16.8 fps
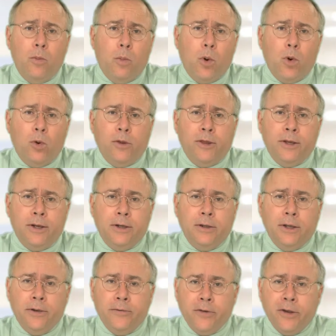both in
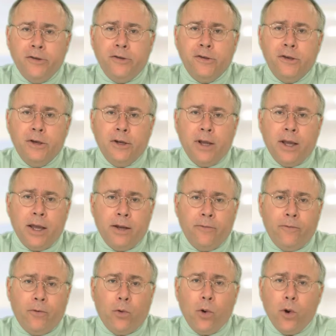Livingston
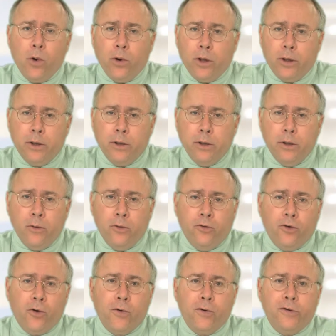and Verona, New
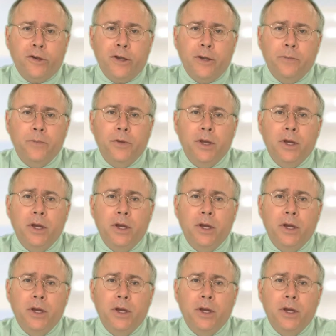Jersey.